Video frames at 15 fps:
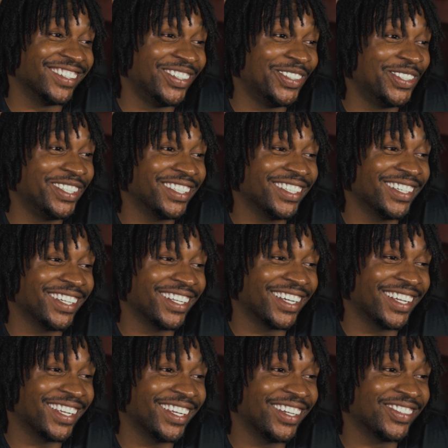Who would have thought, like,
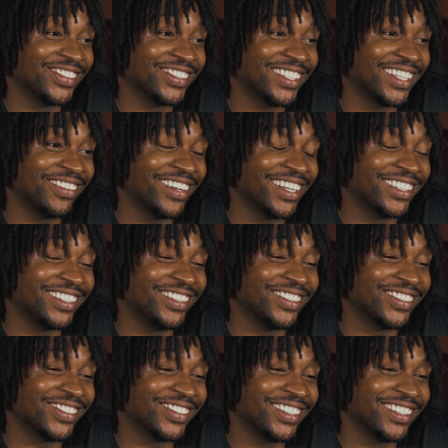Kid from St. Matthews,
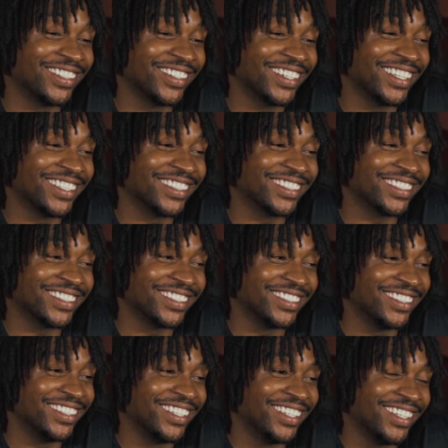who, you know, getting his
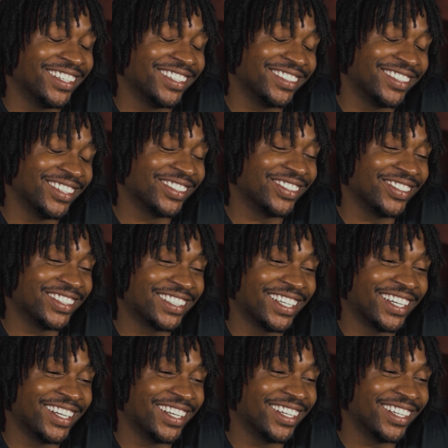jersey
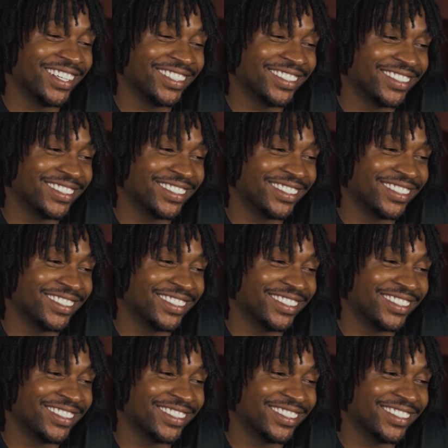retired,